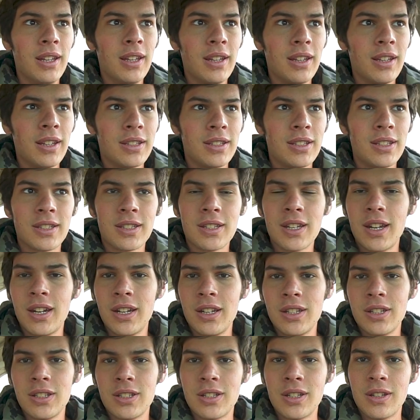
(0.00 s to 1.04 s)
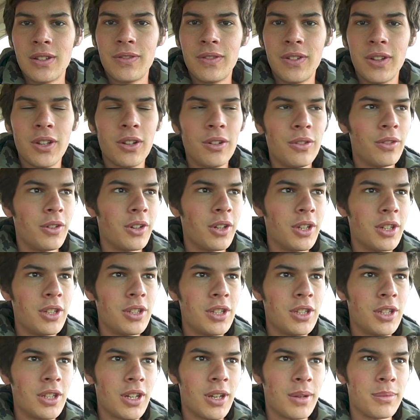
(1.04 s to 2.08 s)
this is kind of just a filler
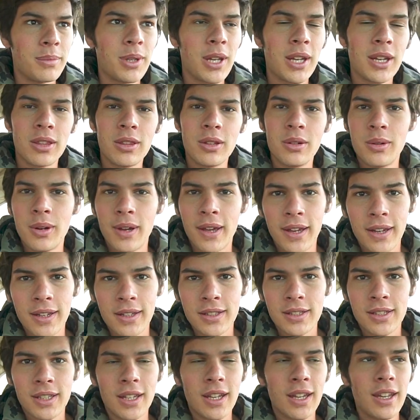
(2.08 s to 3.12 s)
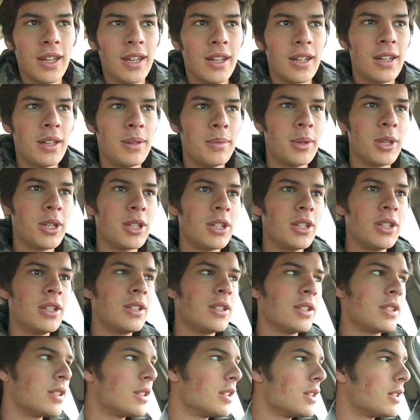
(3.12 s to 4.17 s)
footage. I'm taking the wagon to get
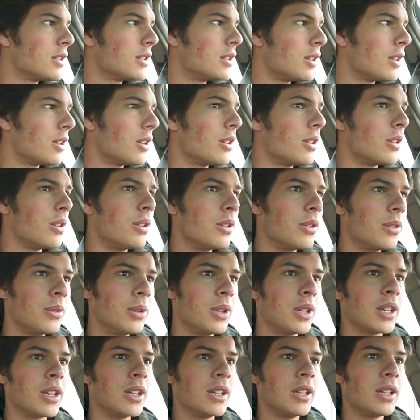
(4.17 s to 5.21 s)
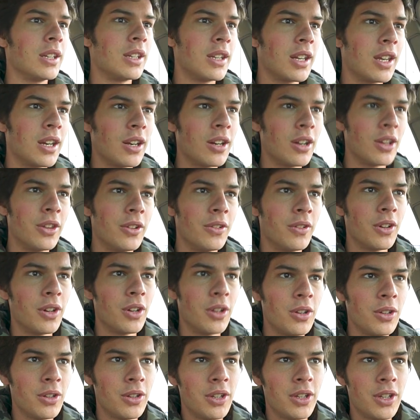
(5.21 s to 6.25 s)
emissions so we can get it on the
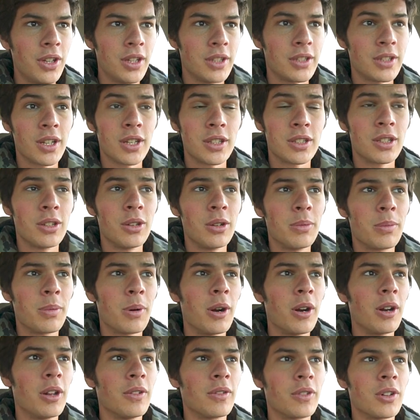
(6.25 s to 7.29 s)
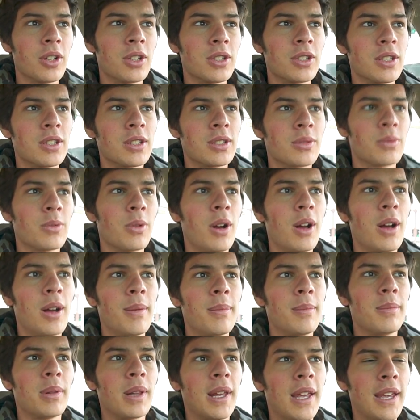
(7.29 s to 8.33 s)
road. It's also part of Chris's
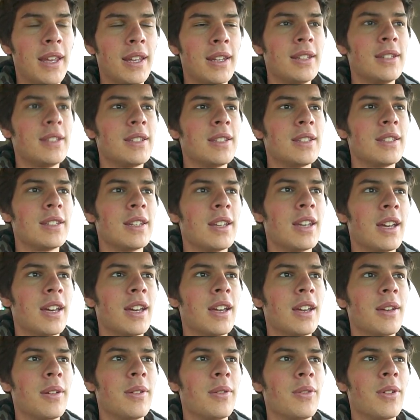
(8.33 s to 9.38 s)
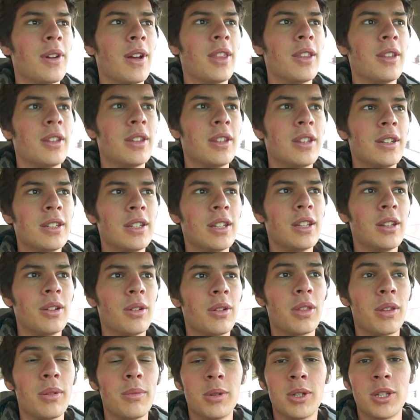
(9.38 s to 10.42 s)
swap plans, rather than dealing
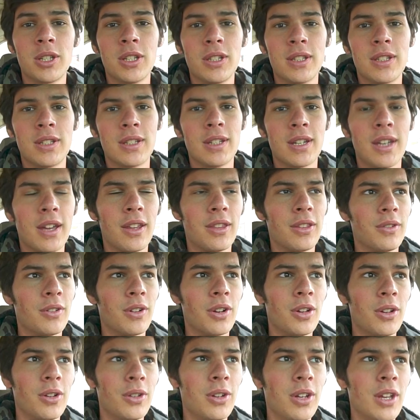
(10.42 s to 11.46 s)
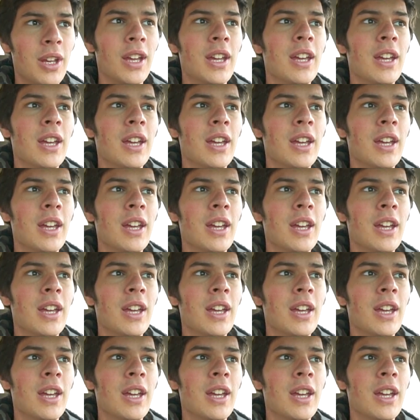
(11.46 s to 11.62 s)
with emissions down the road.